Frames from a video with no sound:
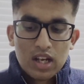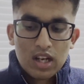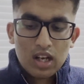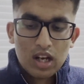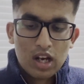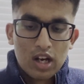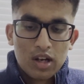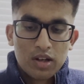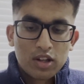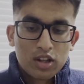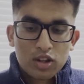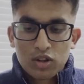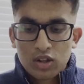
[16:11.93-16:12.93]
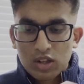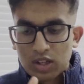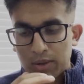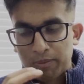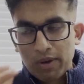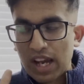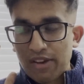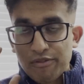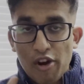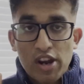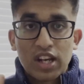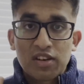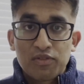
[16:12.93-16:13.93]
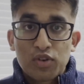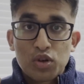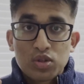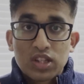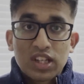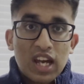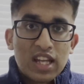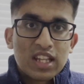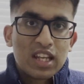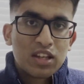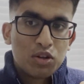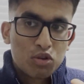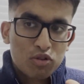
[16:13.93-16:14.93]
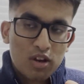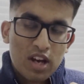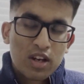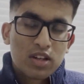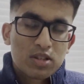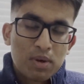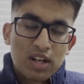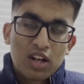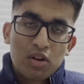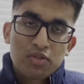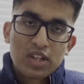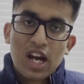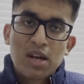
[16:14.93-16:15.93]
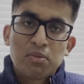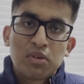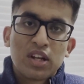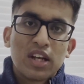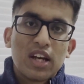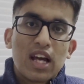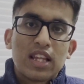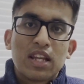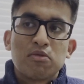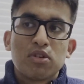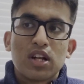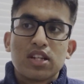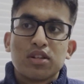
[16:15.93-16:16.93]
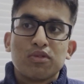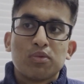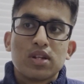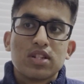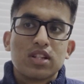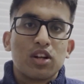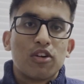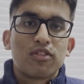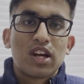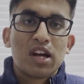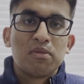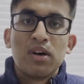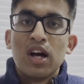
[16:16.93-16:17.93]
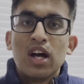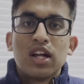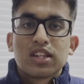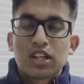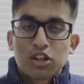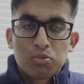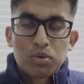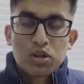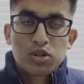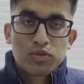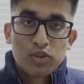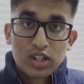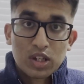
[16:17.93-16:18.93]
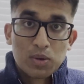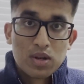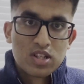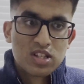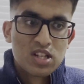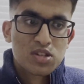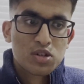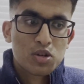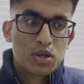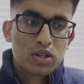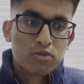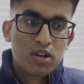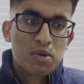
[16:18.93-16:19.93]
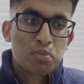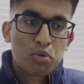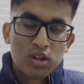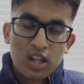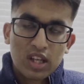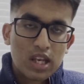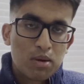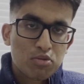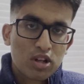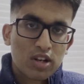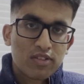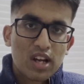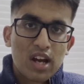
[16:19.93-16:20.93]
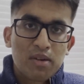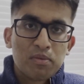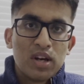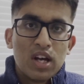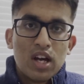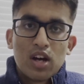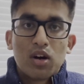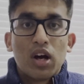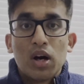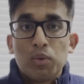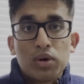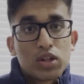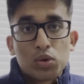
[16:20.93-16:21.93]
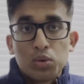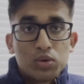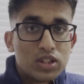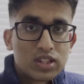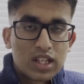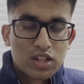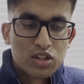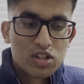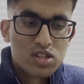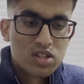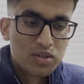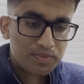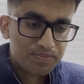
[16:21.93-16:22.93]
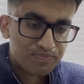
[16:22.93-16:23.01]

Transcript: get very confusing, and then you try and spend a lot of time on it and then realize you've wasted a lot of time that could be used for other questions. And so it's really important that you keep track of time with all the sections.